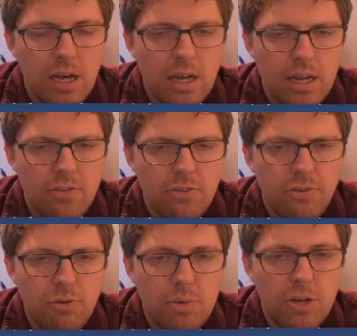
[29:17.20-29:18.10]

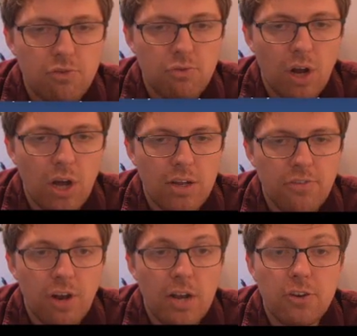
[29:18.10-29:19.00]
Consume, draw,
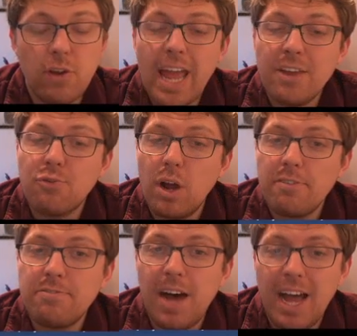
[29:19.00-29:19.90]
discard, and draw
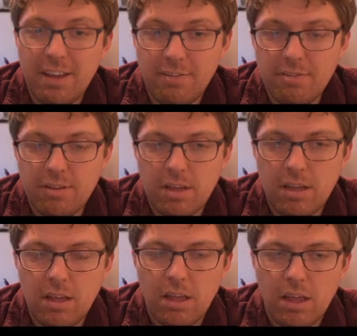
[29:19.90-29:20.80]
5.
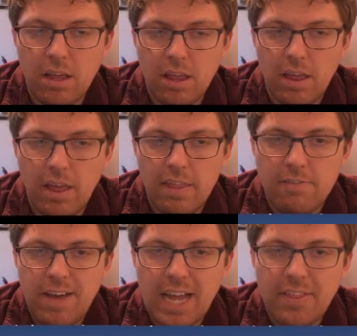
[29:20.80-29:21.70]
The
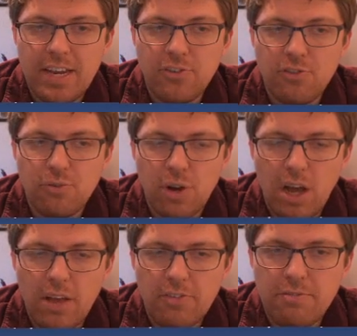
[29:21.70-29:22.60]
fact that it
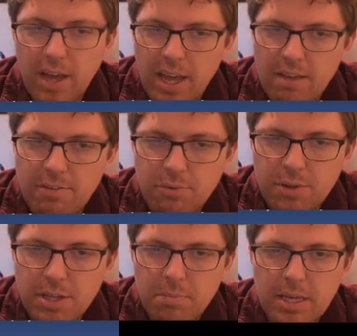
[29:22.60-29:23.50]
draws 5 is
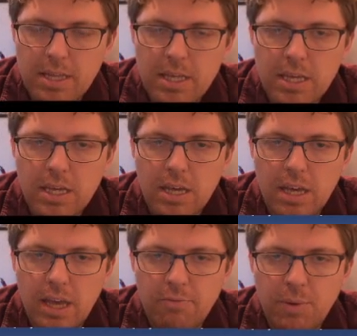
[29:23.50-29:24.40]
really appealing.
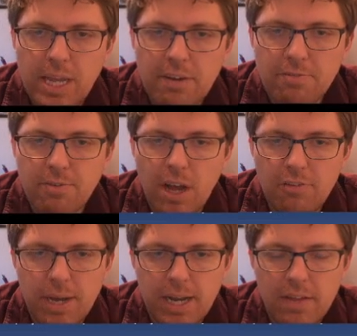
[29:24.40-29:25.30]
If we can get
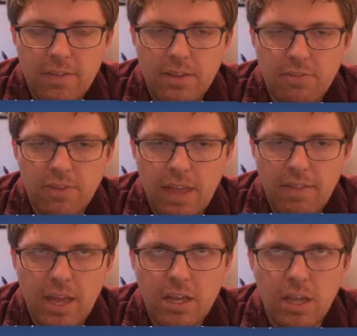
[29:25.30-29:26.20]
Frostbite on this and
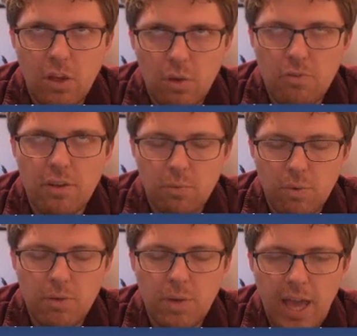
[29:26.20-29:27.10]
then use it
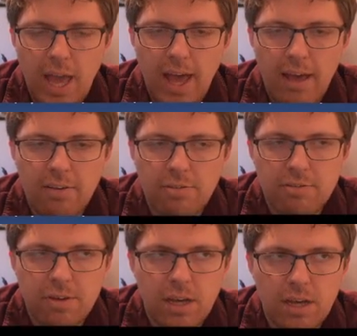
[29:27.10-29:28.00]
when we have
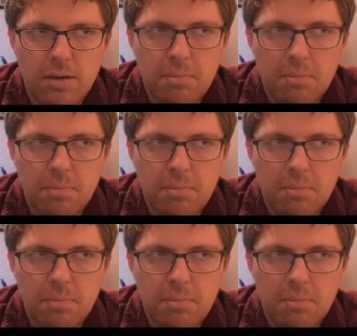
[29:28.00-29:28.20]
a